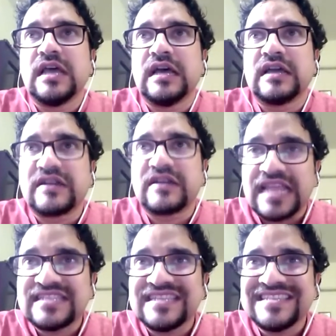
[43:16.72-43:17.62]

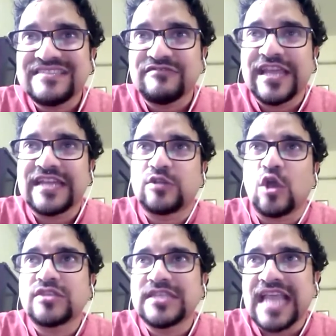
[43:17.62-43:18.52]
crisis, where
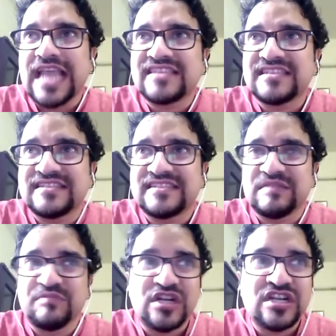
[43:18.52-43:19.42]
toxic assets
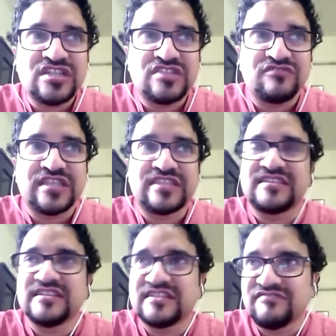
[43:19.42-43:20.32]
emerge with
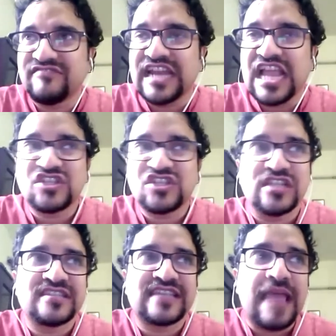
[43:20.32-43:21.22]
certain financial
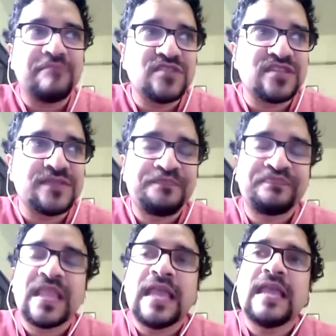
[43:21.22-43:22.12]
scams.
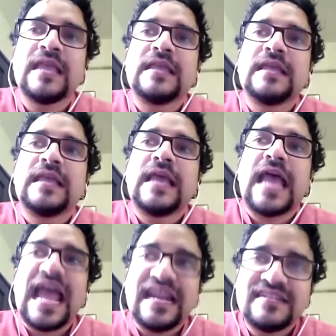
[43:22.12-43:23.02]

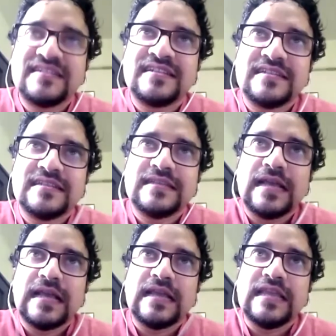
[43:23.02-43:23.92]
And
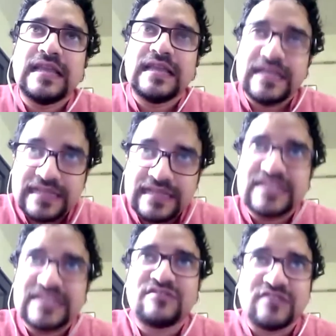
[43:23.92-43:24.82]

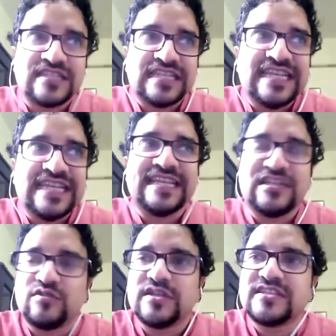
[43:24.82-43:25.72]
this was leading
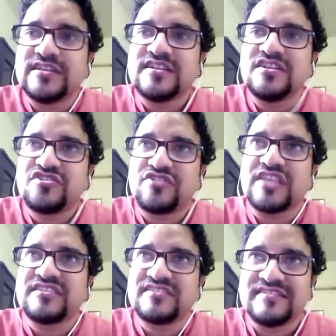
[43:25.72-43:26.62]
to a certain
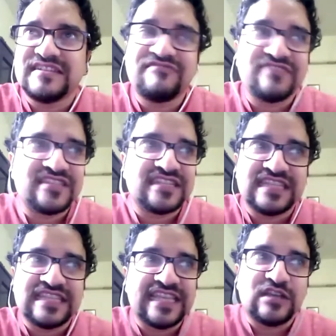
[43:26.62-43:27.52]
trust deficit in
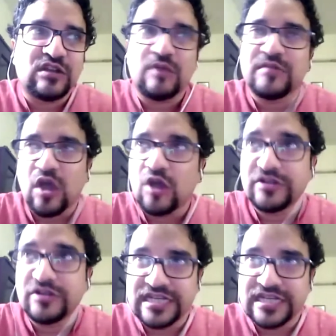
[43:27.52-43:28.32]
the economy already.